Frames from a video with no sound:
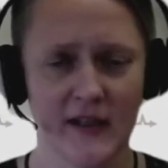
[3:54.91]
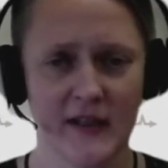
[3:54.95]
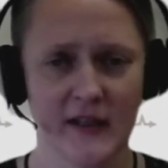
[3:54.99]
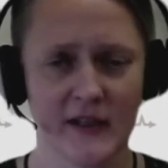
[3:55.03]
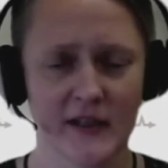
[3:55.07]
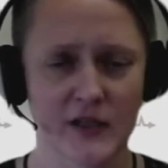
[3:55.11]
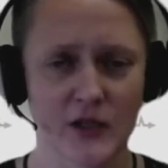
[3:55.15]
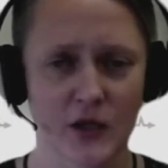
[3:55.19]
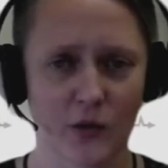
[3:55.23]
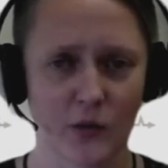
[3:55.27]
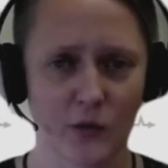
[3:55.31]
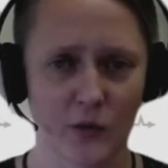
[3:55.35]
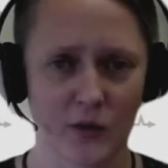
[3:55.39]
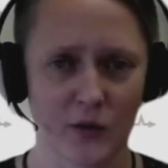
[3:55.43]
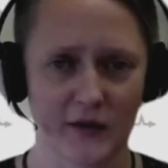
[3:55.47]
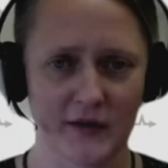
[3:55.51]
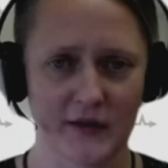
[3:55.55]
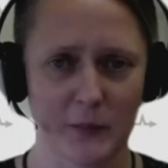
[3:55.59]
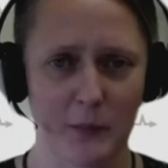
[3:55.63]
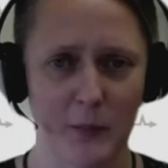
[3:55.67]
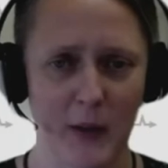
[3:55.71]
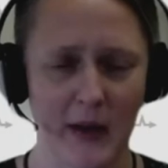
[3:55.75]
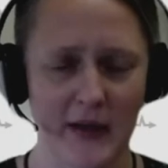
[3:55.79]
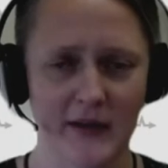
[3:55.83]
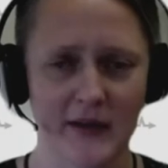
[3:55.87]
So
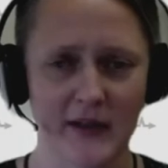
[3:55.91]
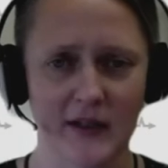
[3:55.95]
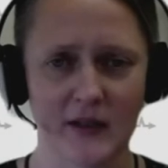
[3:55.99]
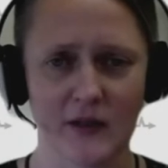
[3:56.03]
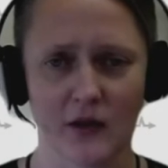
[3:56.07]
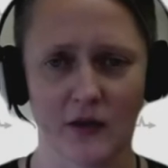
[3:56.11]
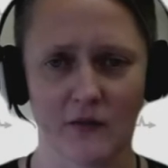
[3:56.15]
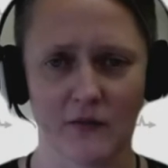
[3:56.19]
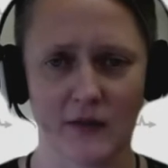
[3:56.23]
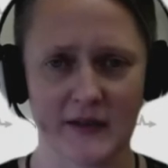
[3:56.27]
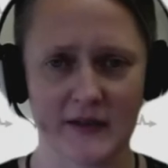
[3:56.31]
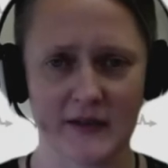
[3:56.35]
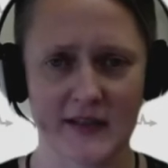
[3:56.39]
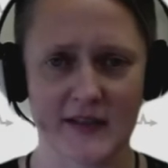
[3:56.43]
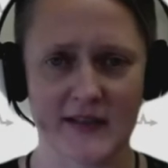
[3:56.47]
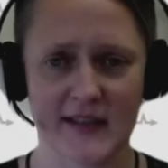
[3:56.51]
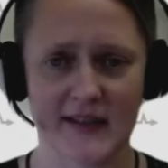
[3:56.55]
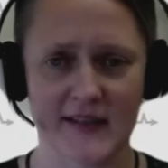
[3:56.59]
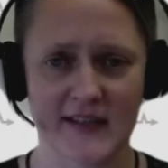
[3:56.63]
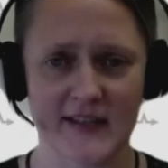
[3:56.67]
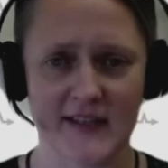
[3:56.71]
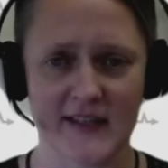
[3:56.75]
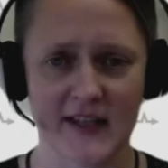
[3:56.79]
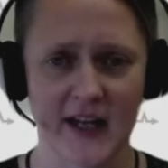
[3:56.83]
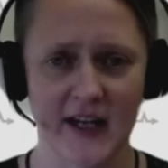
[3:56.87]
depending on what is at
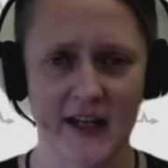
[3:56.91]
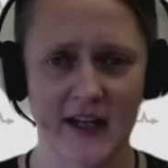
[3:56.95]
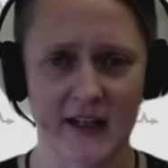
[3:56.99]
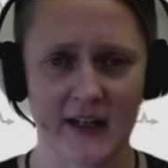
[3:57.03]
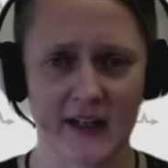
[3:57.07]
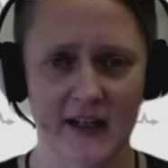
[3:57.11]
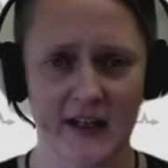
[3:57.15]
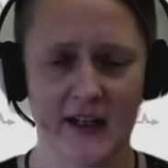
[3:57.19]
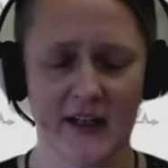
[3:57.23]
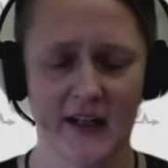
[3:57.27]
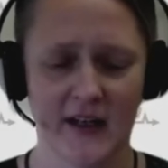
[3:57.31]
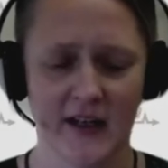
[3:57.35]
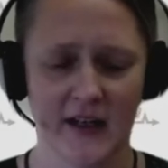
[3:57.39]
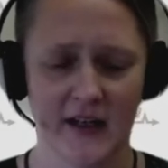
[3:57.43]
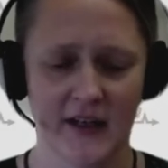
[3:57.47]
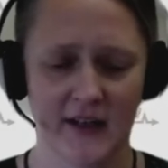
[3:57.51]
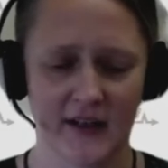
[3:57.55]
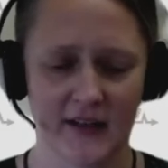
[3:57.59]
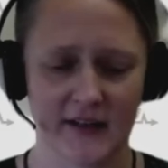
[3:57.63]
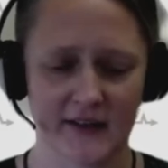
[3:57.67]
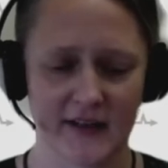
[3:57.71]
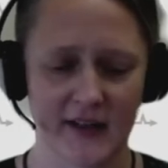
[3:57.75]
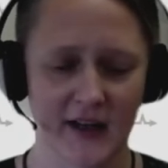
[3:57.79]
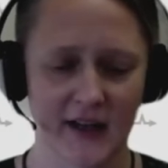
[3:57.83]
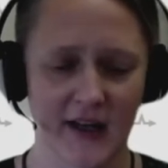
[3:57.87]
stake,
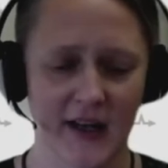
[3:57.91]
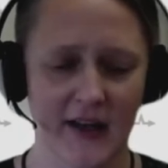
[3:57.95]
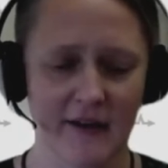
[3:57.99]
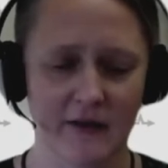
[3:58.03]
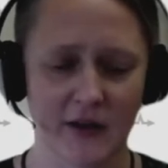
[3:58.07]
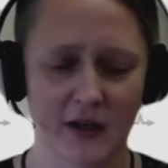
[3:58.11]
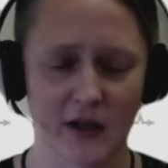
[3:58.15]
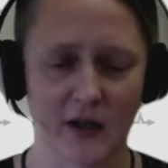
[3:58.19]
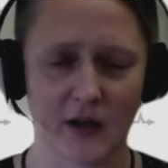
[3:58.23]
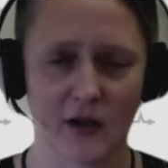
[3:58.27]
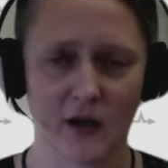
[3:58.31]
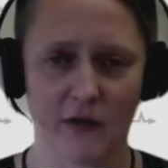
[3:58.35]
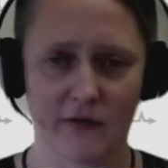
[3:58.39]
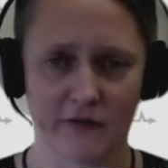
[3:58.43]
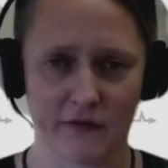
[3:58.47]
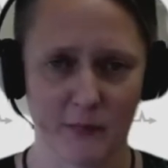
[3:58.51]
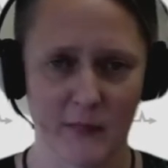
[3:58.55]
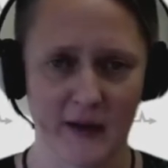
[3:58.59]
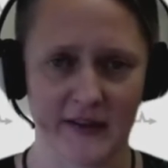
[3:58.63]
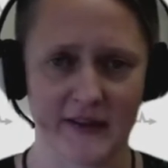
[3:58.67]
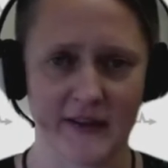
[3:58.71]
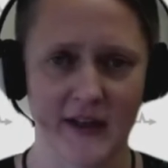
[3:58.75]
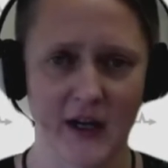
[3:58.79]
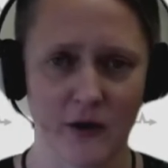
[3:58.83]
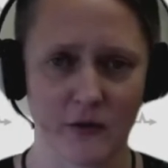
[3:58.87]
the level of
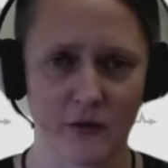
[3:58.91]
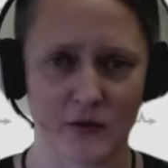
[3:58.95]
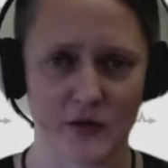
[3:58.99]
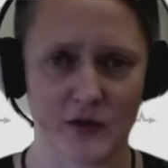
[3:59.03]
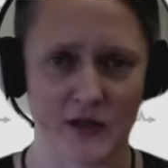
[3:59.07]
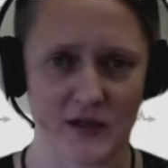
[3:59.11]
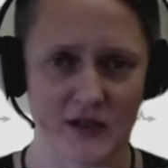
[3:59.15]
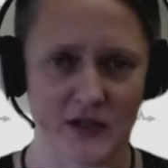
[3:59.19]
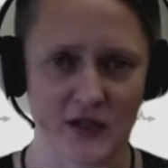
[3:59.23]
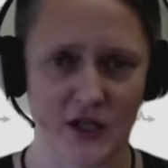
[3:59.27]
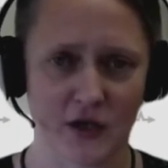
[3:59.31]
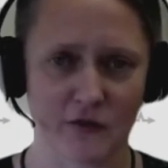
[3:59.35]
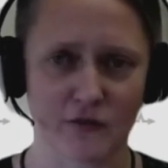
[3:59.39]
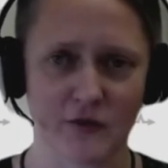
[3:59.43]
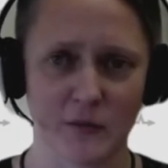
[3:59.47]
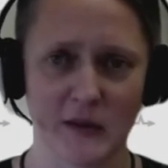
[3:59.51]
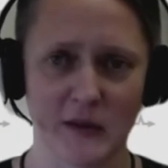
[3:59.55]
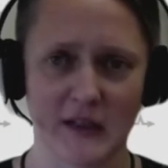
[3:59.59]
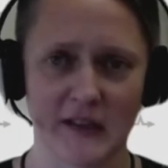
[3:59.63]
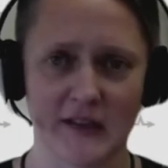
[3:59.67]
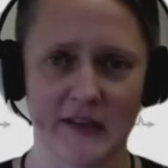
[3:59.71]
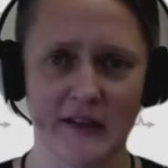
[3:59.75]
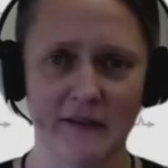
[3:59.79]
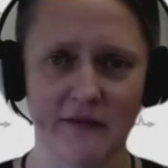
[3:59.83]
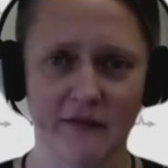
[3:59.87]
my doubts should
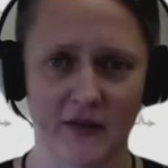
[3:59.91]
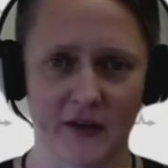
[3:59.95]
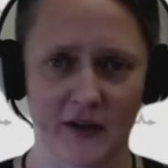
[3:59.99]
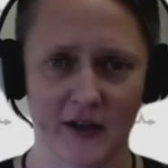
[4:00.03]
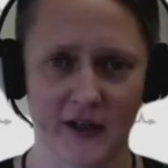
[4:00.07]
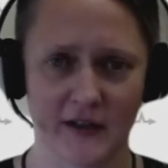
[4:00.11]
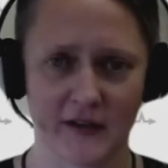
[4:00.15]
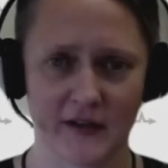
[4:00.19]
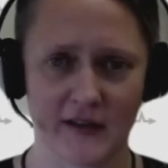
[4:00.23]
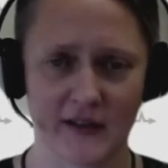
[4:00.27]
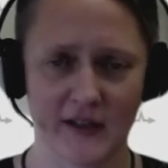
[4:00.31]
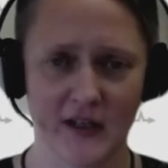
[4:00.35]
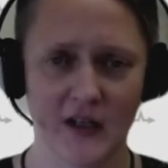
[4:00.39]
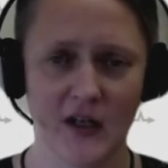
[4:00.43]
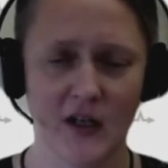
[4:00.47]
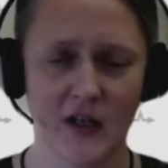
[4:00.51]
be different.